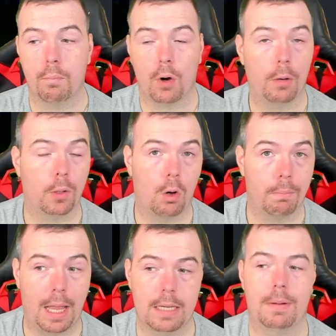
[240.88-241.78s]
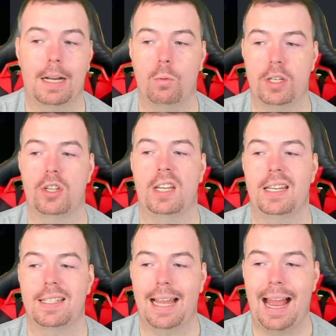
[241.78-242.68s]
Prime Gold Players Pack, which
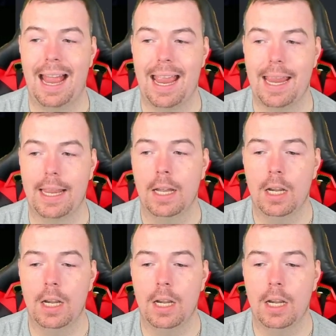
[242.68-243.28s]
is a